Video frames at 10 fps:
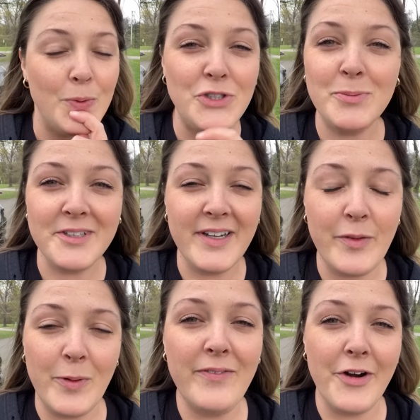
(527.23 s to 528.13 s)
Would you
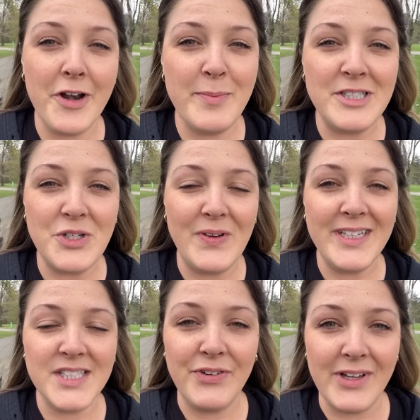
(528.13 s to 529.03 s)
believe that we've already been doing
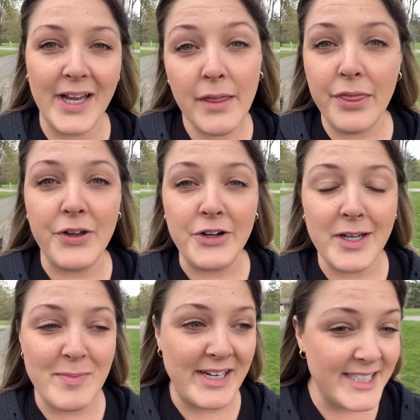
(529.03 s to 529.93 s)
this for like
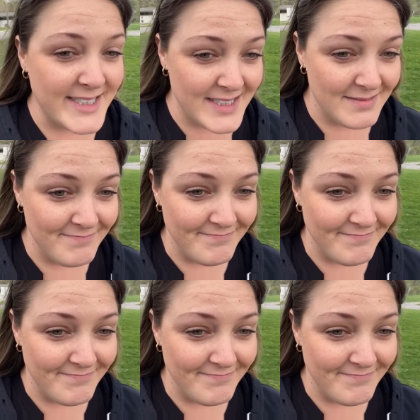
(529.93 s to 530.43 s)
thirty minutes?